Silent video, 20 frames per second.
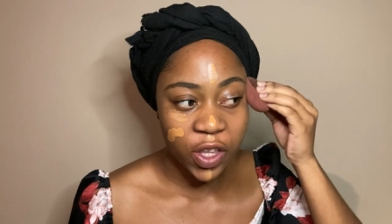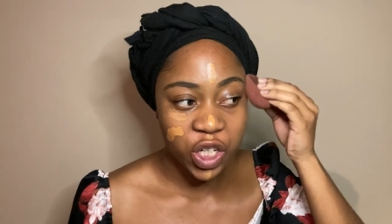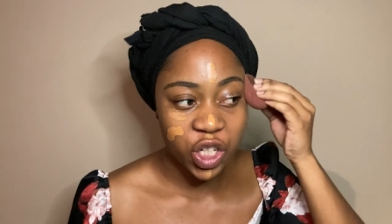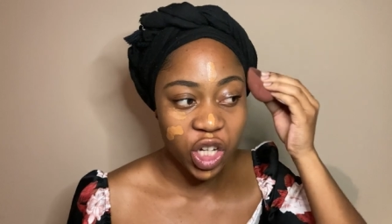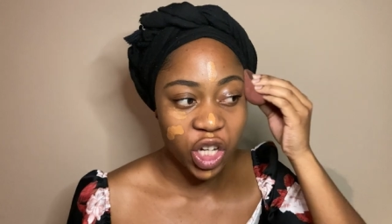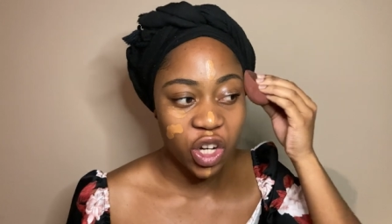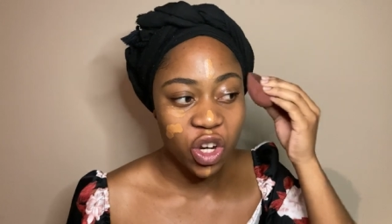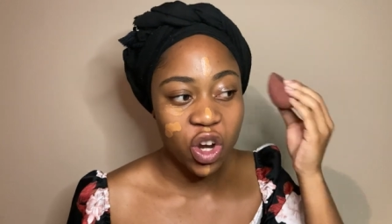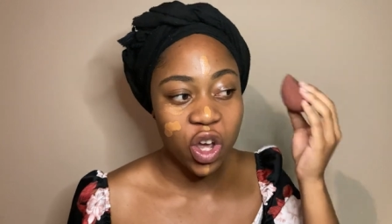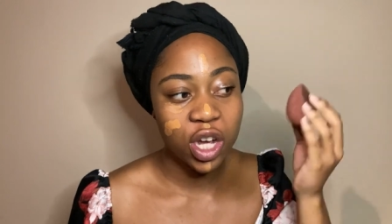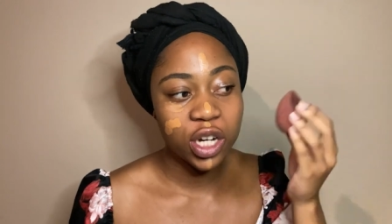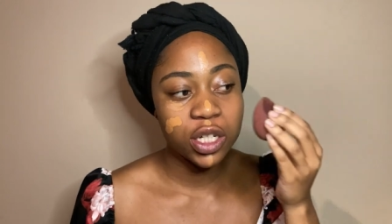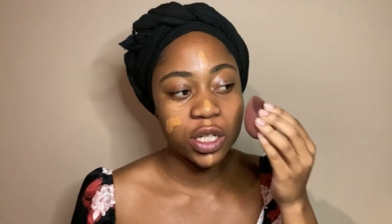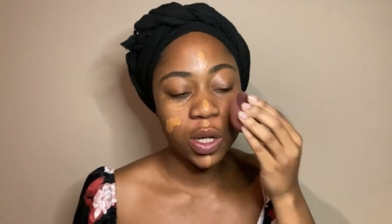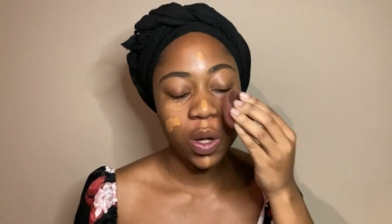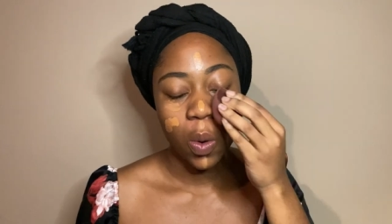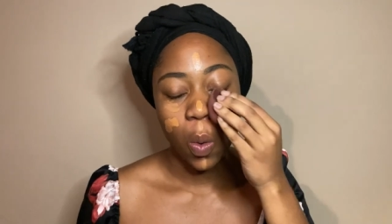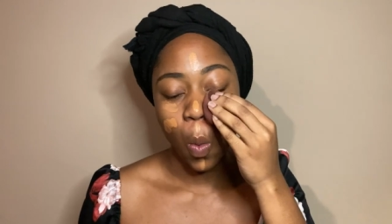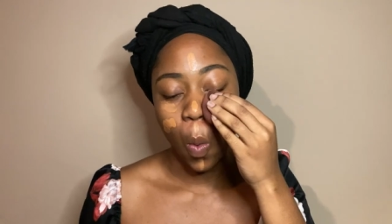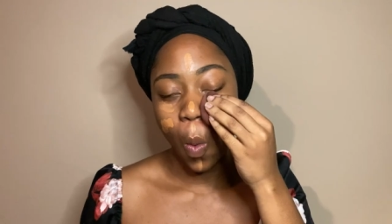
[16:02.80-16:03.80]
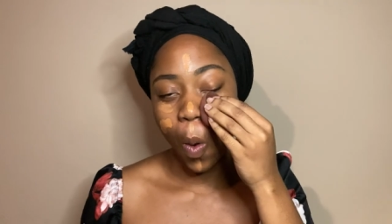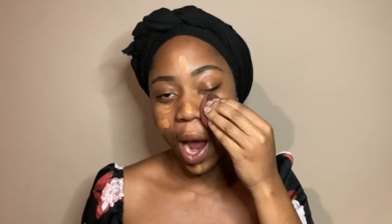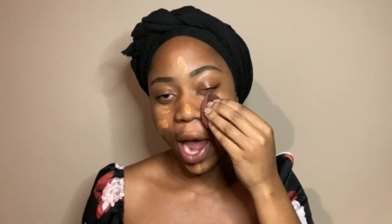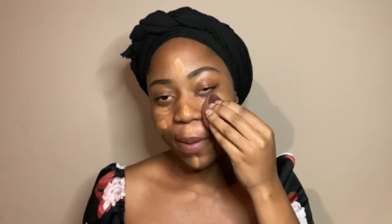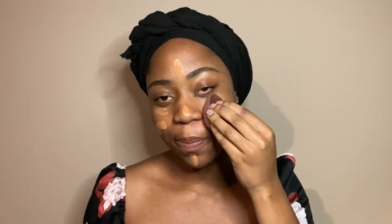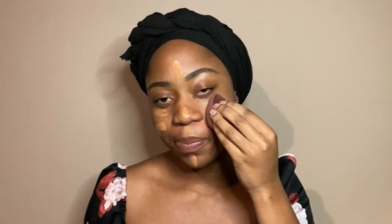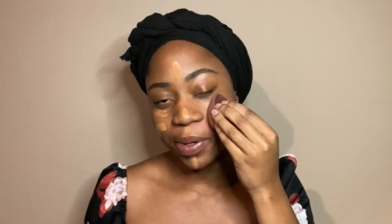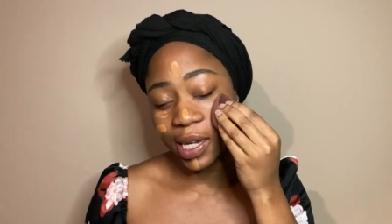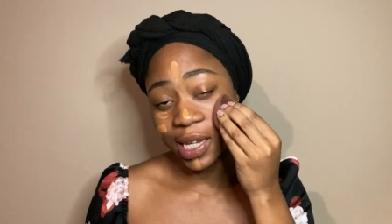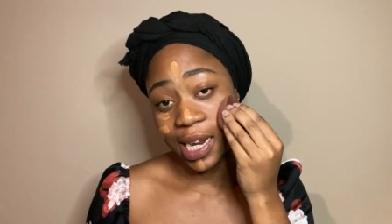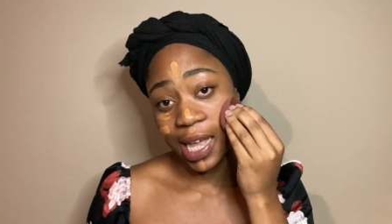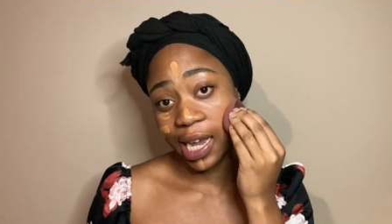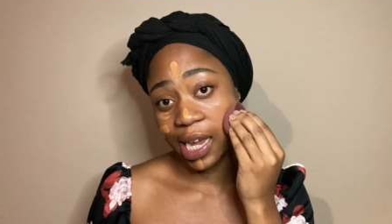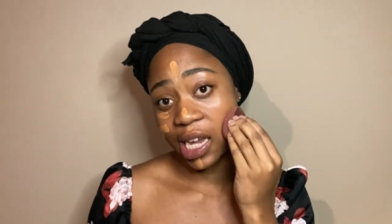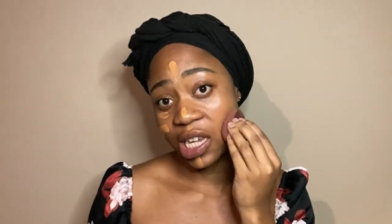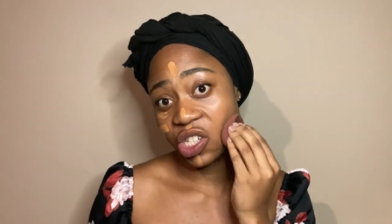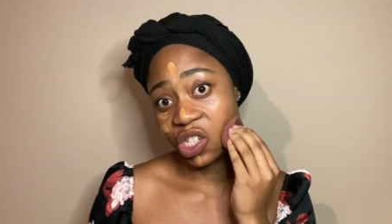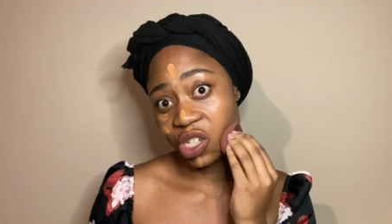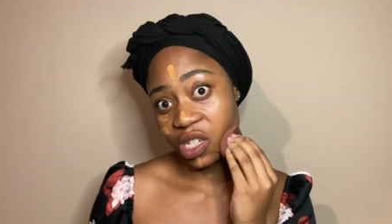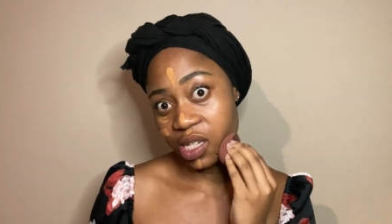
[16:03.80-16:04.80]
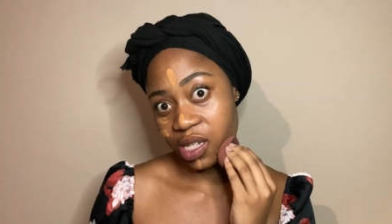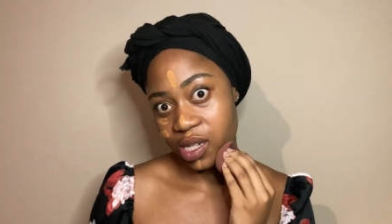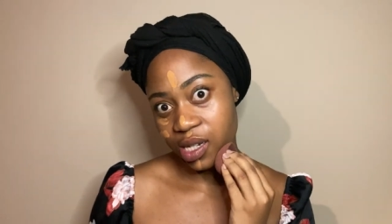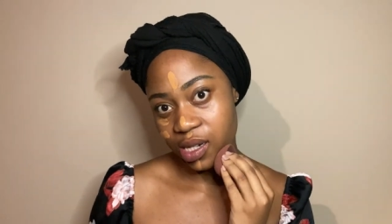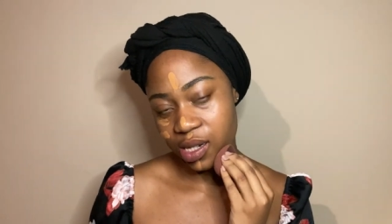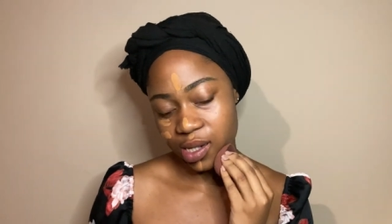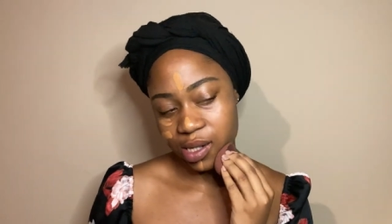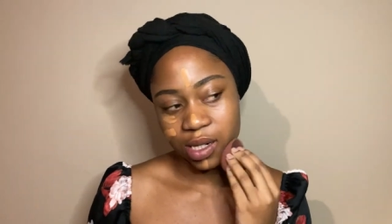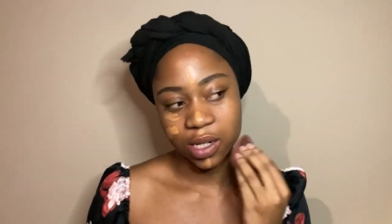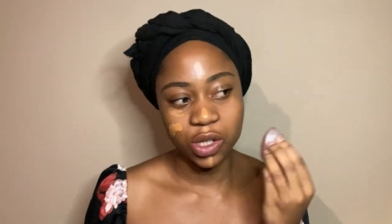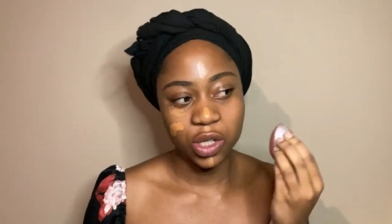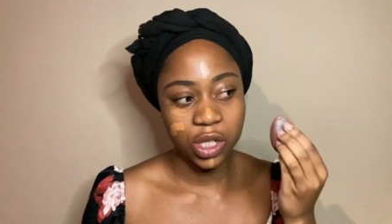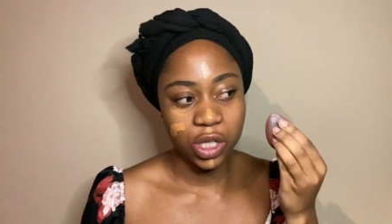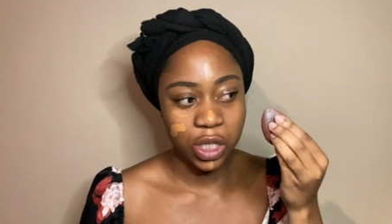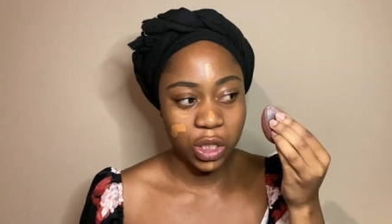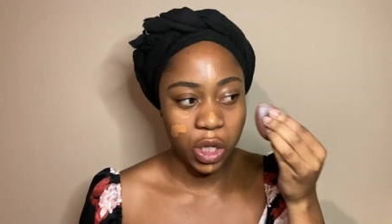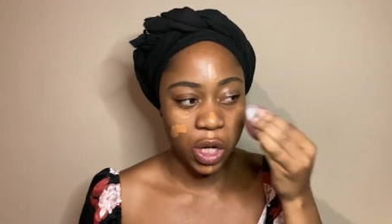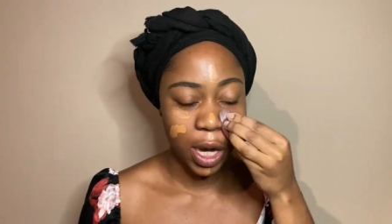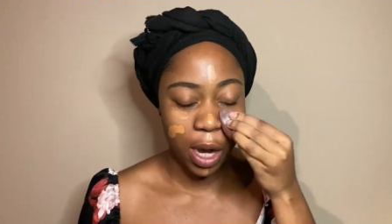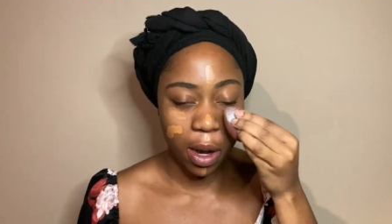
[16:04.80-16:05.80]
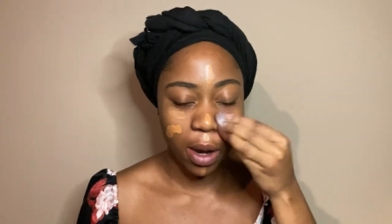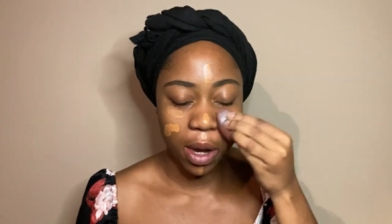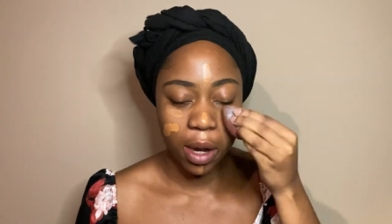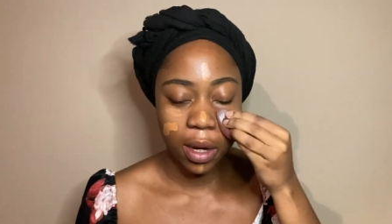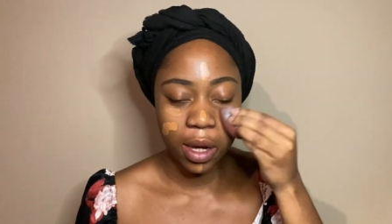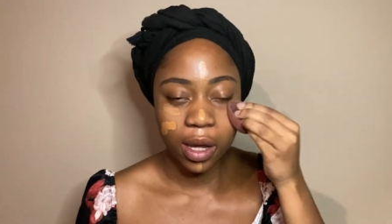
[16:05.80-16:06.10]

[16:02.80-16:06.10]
you're not wiping like I just did. You're